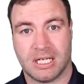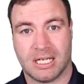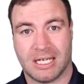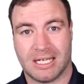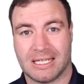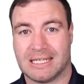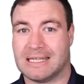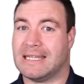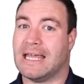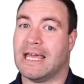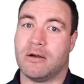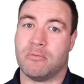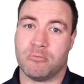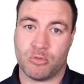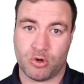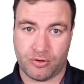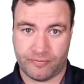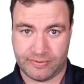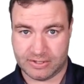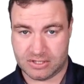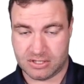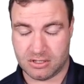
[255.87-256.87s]
then
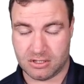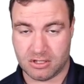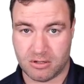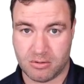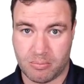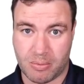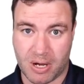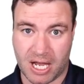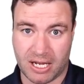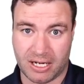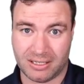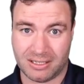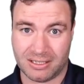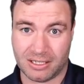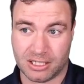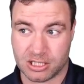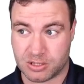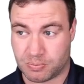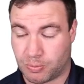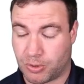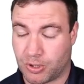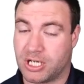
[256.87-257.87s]
move it to the domain.
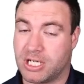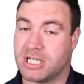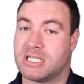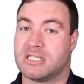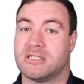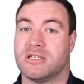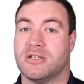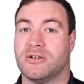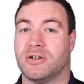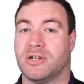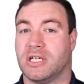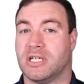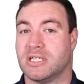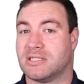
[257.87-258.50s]
It's pretty serious